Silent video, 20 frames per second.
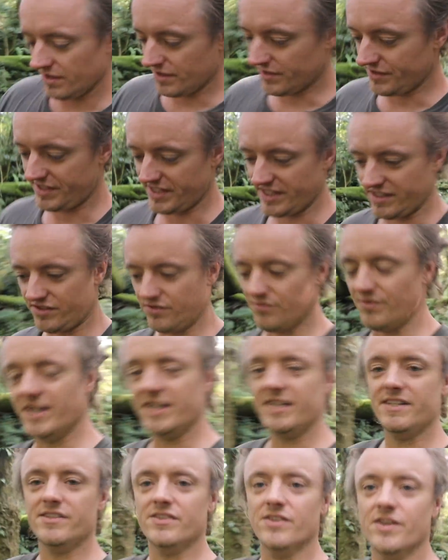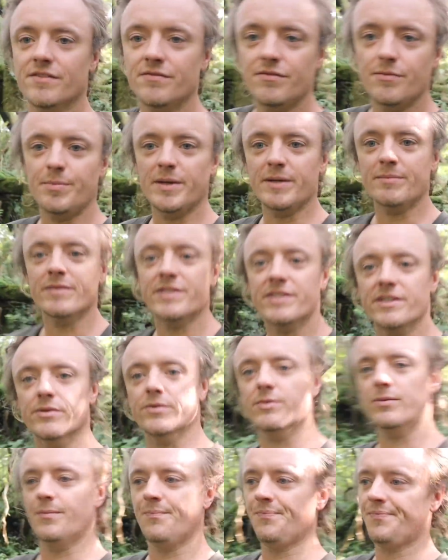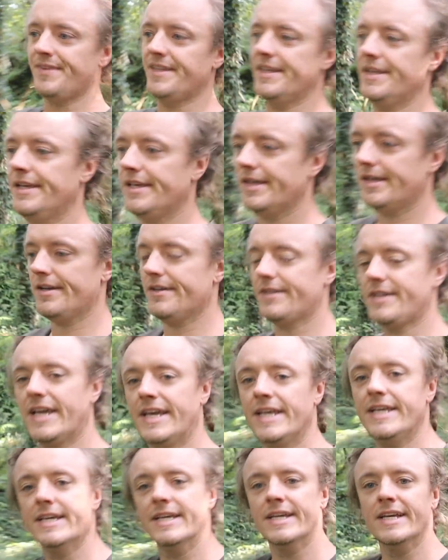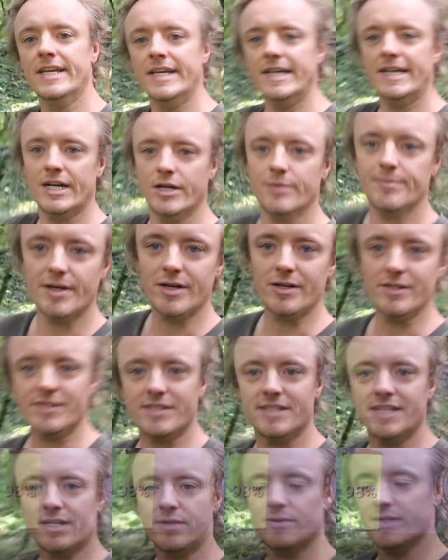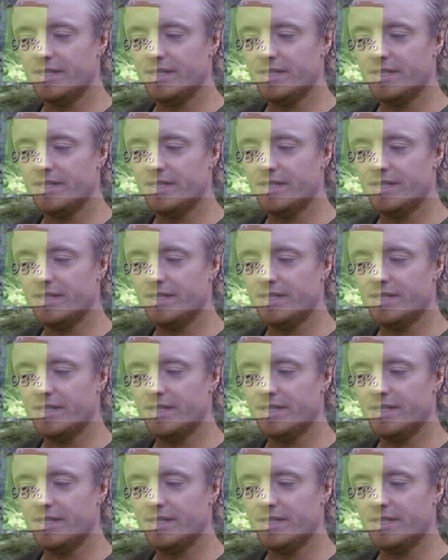Those things are really designed for big material. Okay, hope that answered that